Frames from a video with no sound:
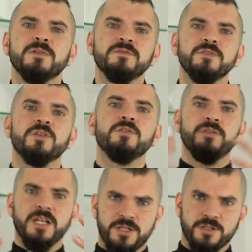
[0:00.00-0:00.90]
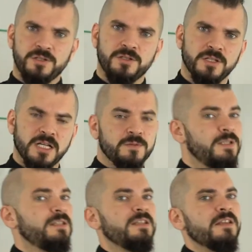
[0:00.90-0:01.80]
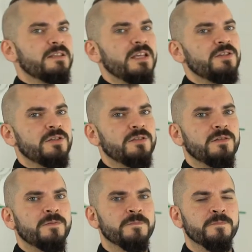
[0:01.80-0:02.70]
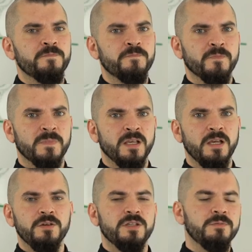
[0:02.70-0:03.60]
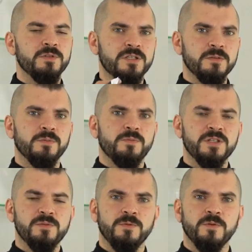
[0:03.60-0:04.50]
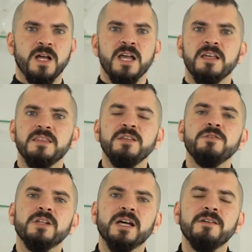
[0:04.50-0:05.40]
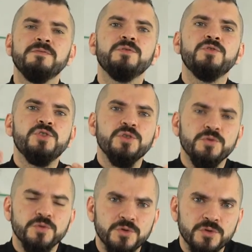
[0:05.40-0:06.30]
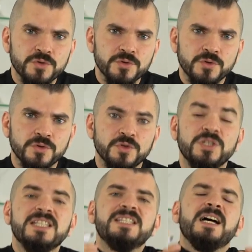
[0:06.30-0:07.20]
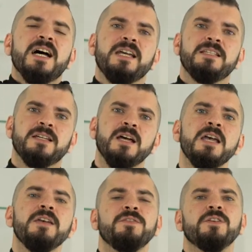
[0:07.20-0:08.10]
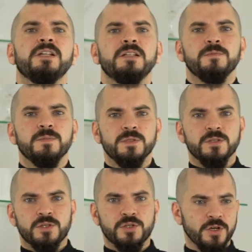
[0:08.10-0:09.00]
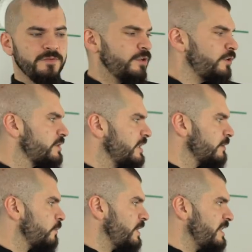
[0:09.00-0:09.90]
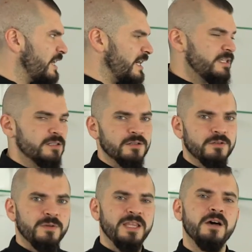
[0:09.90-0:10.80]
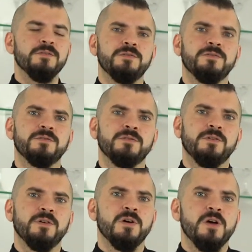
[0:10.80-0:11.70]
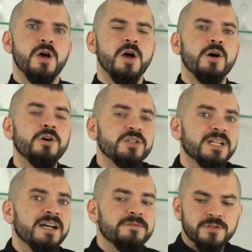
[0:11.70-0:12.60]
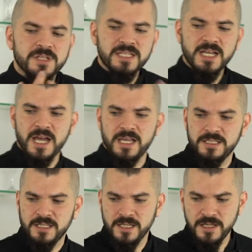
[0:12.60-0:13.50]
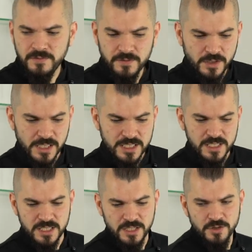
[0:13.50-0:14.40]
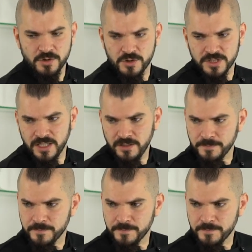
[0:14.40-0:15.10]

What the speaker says: one of your own creations, as we said in the other session, and you keep to a simple principle, then you're going to have to choose, to decide if you're going to serve your cocktail with ice or without. Or you're going to have to decide if you're going to stir your cocktail